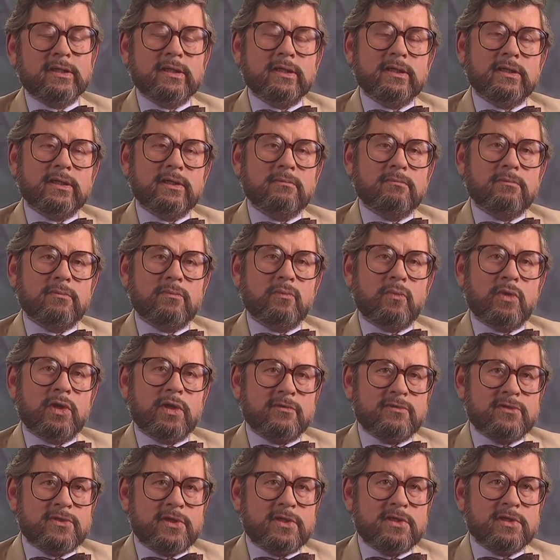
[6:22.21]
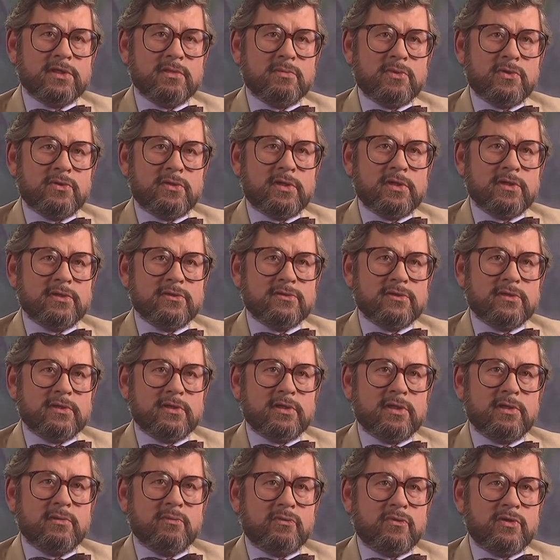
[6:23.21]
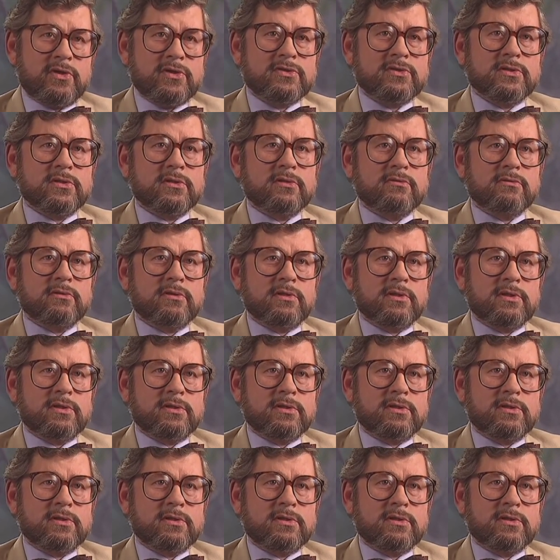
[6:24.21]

What I've said in the book is that at present,